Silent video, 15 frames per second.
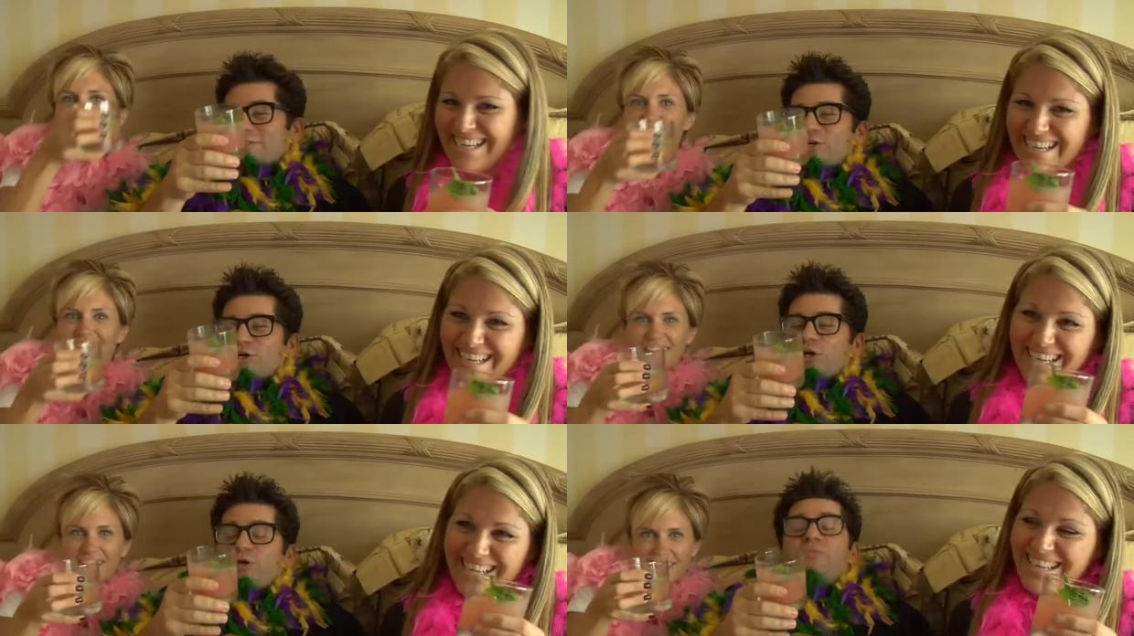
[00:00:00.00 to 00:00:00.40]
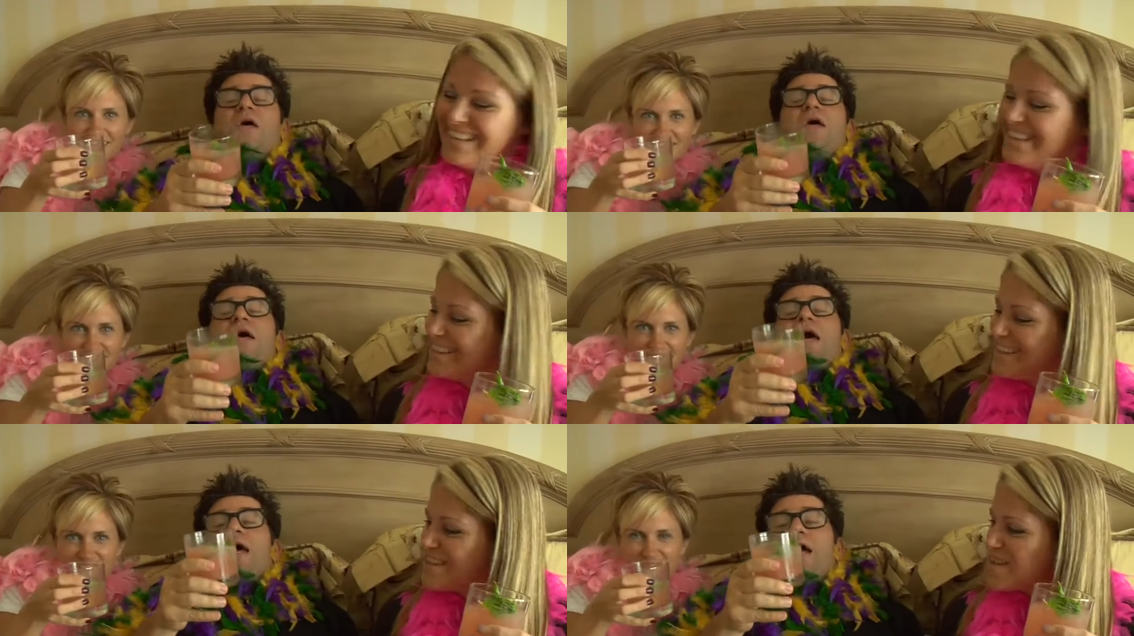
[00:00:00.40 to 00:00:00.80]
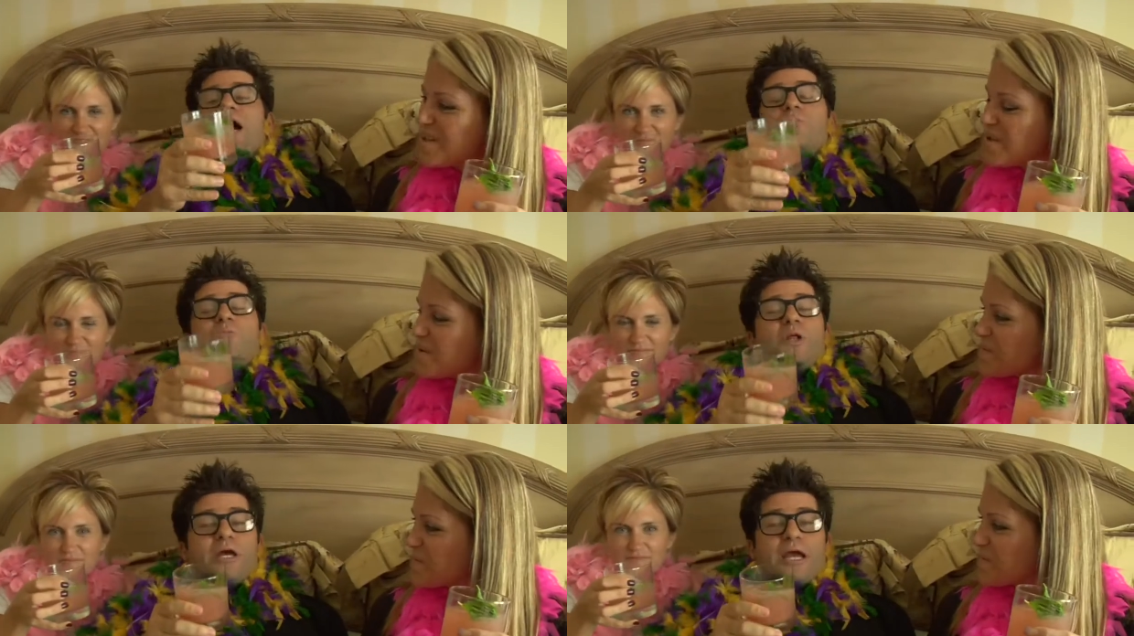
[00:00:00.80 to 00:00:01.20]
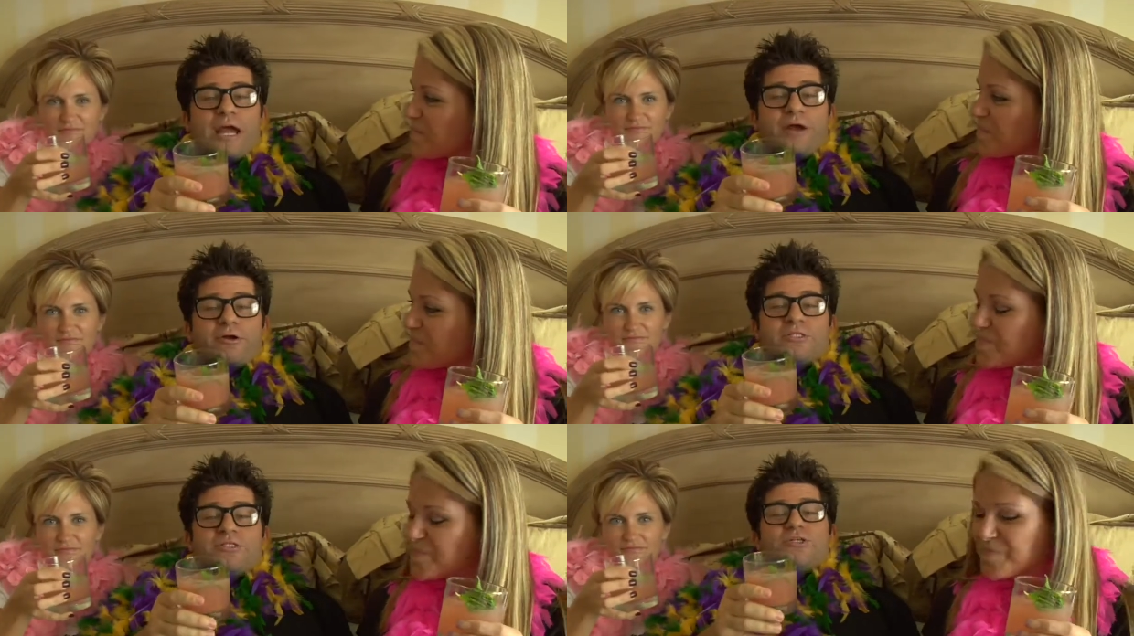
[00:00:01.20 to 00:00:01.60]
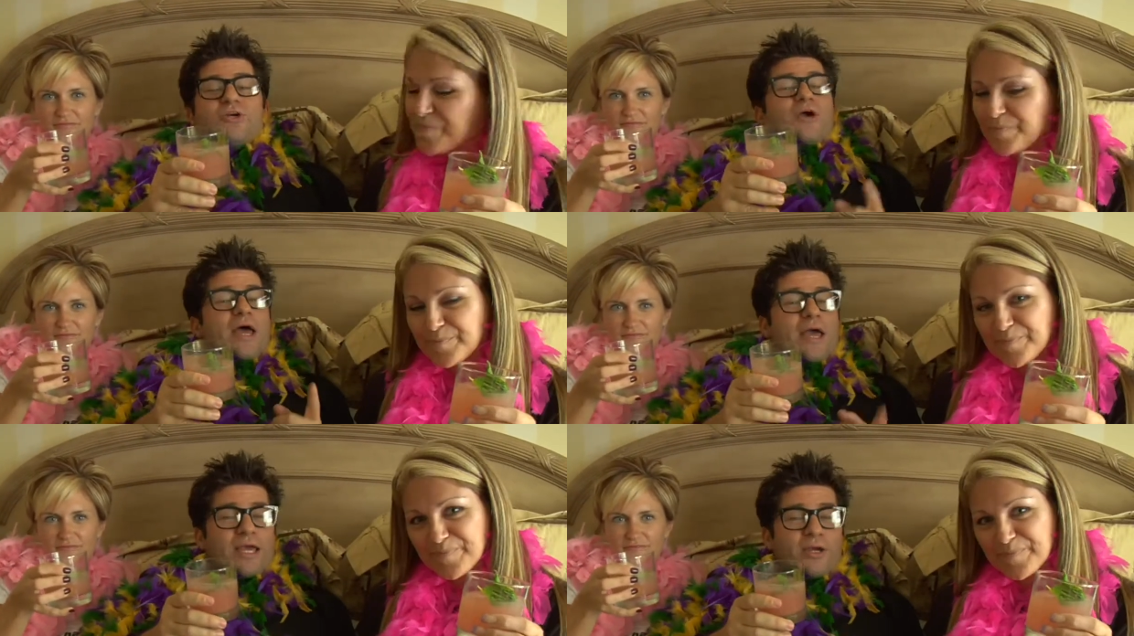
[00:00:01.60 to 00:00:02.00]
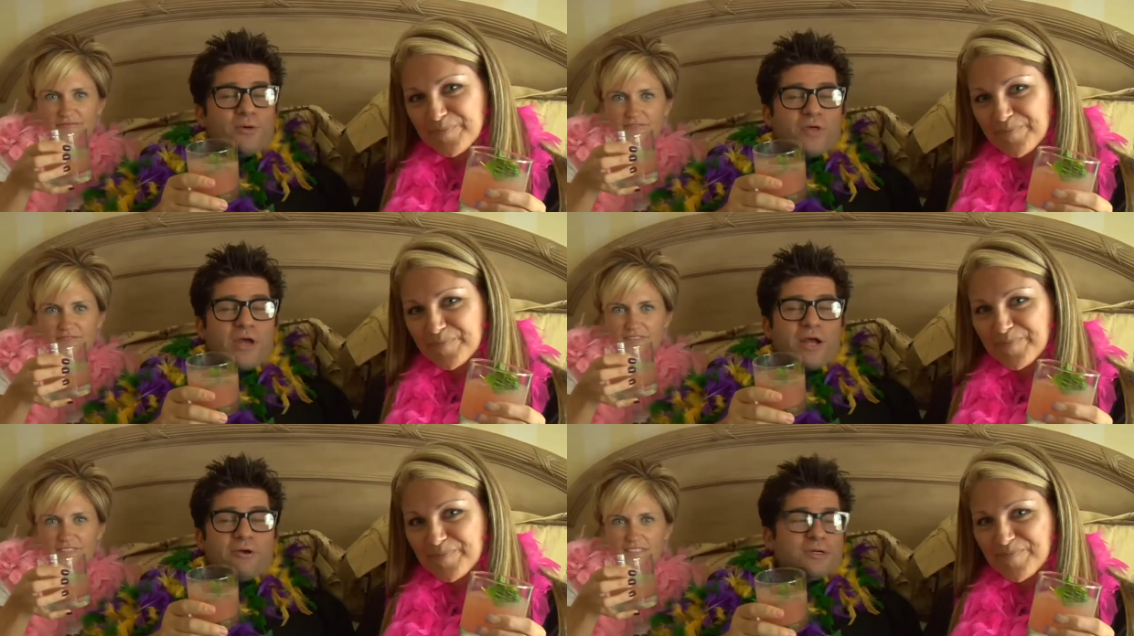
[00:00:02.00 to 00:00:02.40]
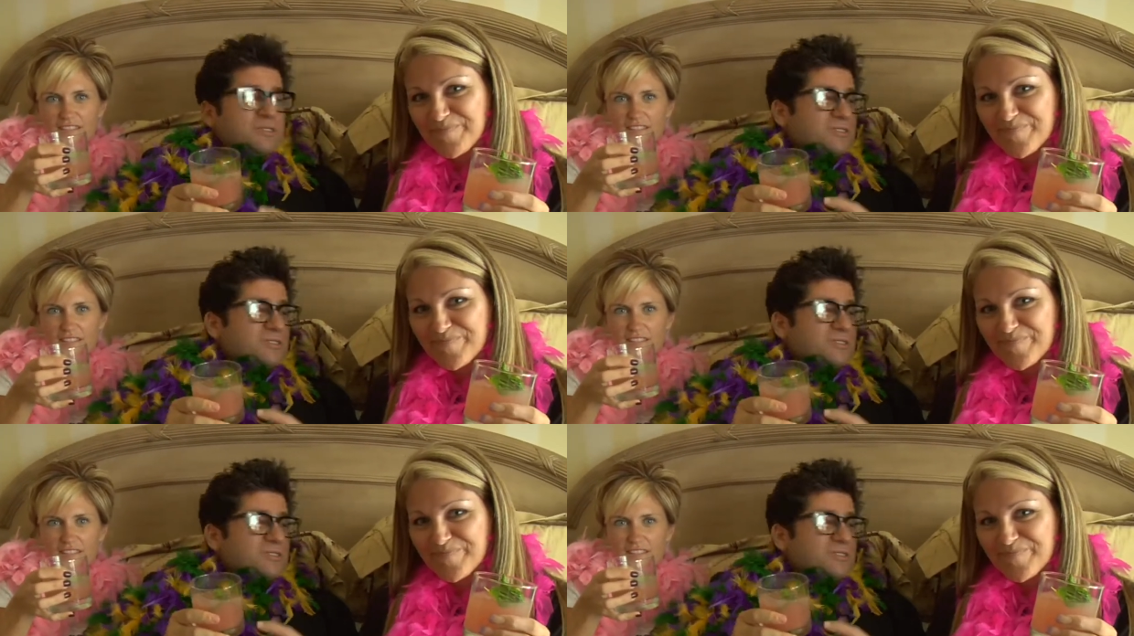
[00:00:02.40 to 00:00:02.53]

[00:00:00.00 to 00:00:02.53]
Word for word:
Speaker 1: It's all good. Hey, I'm Billy Harris. You're hanging with Harris.